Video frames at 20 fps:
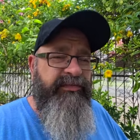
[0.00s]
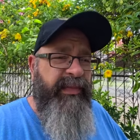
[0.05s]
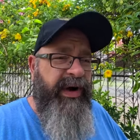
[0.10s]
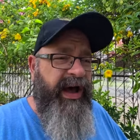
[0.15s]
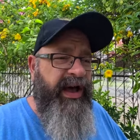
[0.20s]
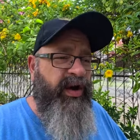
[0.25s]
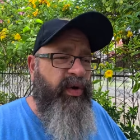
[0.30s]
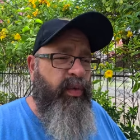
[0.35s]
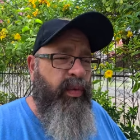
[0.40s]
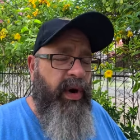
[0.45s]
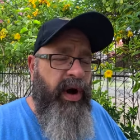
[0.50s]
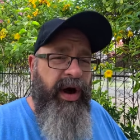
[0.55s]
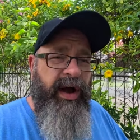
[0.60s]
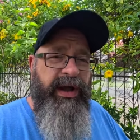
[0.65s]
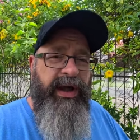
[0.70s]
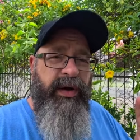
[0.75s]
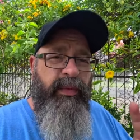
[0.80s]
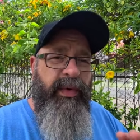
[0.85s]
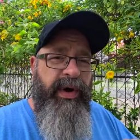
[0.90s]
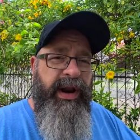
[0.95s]
mile
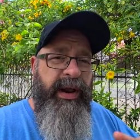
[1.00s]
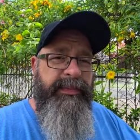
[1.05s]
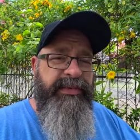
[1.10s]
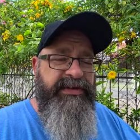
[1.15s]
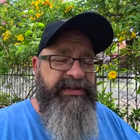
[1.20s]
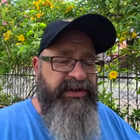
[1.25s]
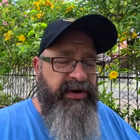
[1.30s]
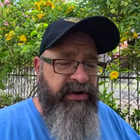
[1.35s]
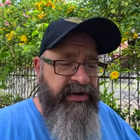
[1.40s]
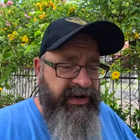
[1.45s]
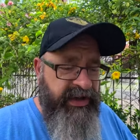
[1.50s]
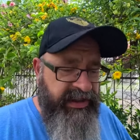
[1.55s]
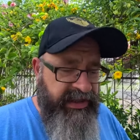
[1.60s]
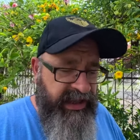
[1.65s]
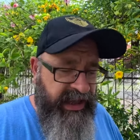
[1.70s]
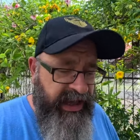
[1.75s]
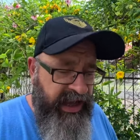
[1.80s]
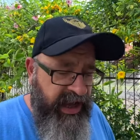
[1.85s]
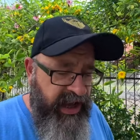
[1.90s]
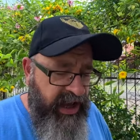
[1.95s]
walk. I went up and started in
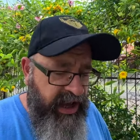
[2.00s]
the